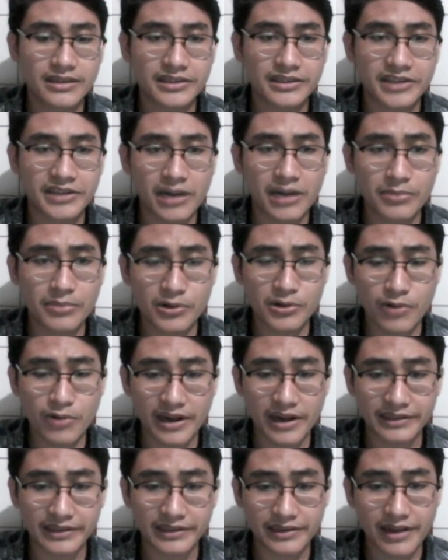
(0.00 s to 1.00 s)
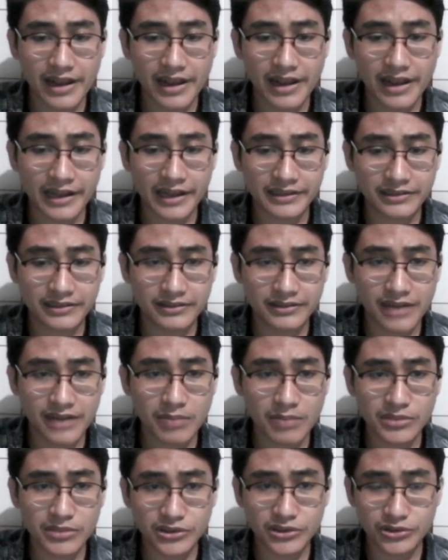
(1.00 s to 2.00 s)
Number 1 and
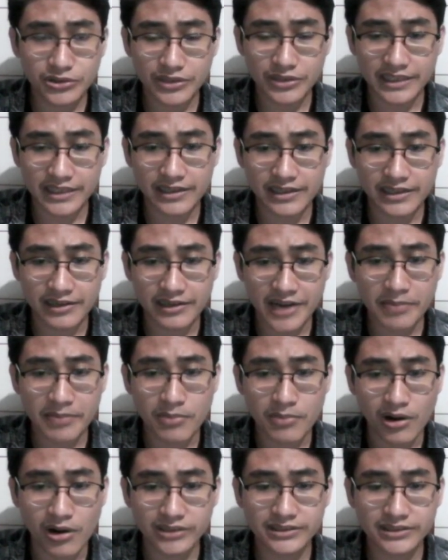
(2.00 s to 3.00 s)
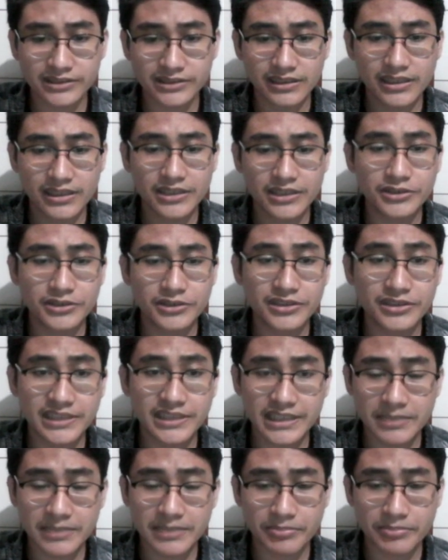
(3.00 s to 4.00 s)
number 2 in a red box
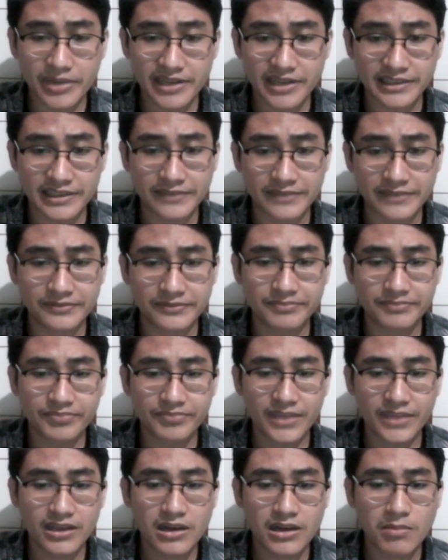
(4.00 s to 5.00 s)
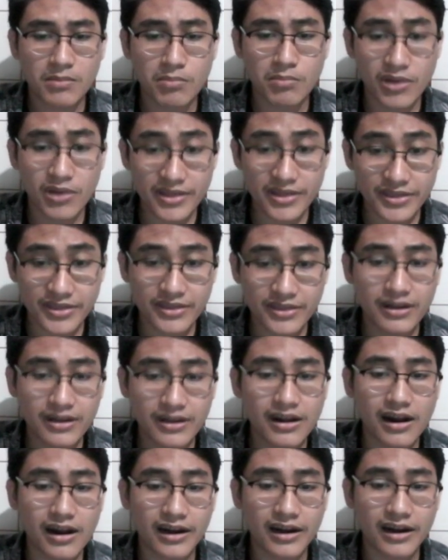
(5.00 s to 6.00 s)
using imperative. Both
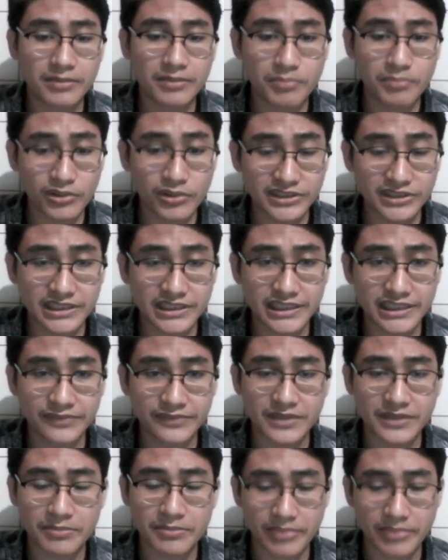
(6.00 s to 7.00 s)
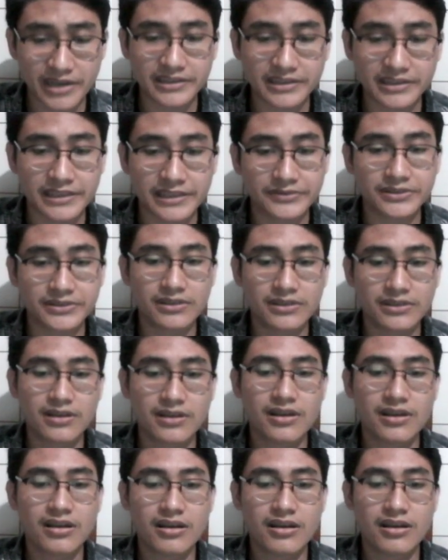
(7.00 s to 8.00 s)
are positive imperatives
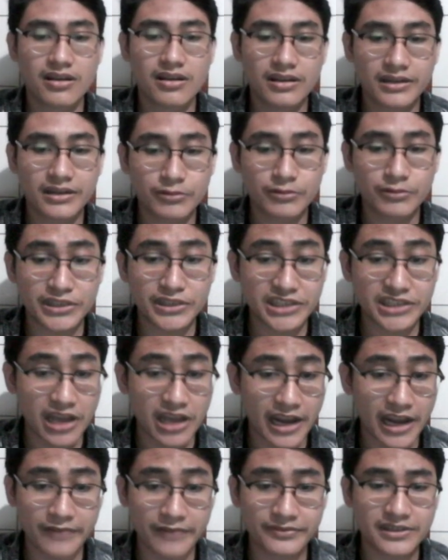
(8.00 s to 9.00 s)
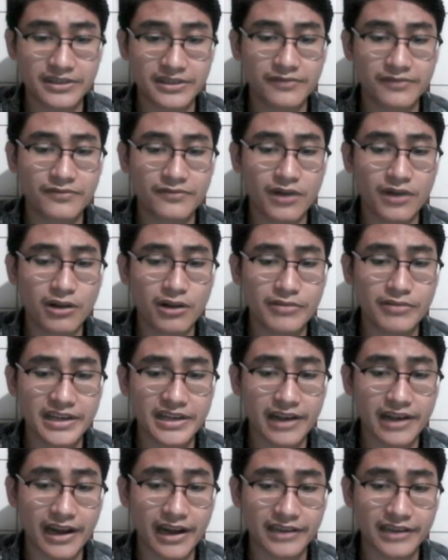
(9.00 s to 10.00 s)
which have the
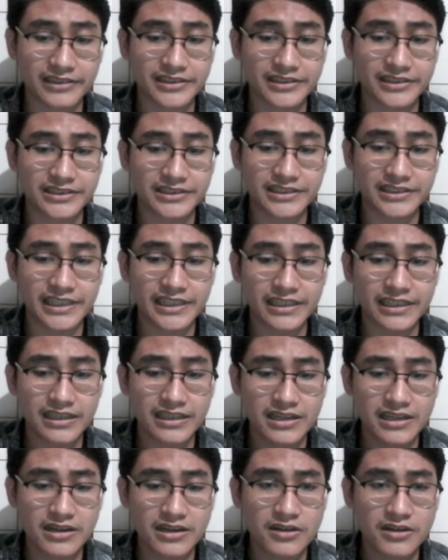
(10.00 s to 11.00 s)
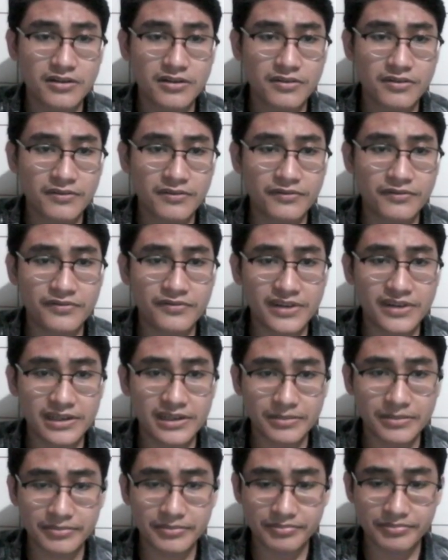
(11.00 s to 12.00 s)
following characteristic:
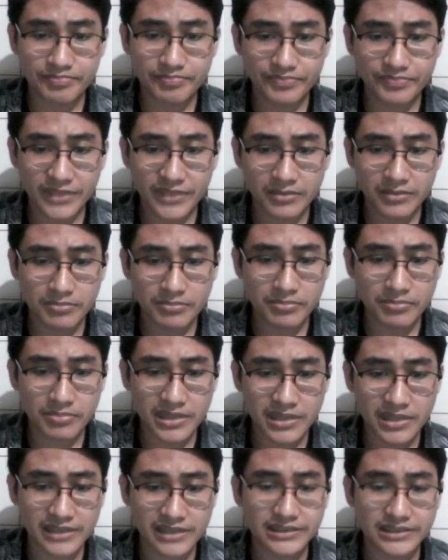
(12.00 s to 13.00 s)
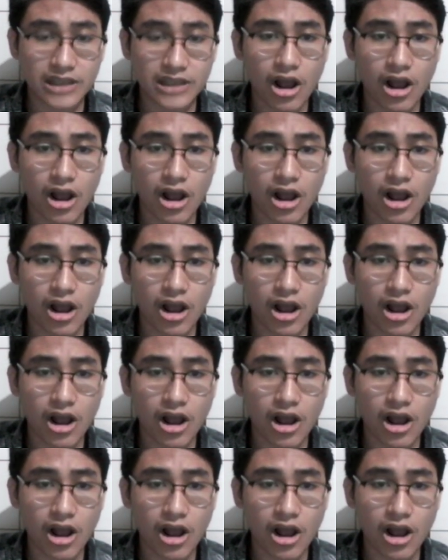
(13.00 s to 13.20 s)
verb plus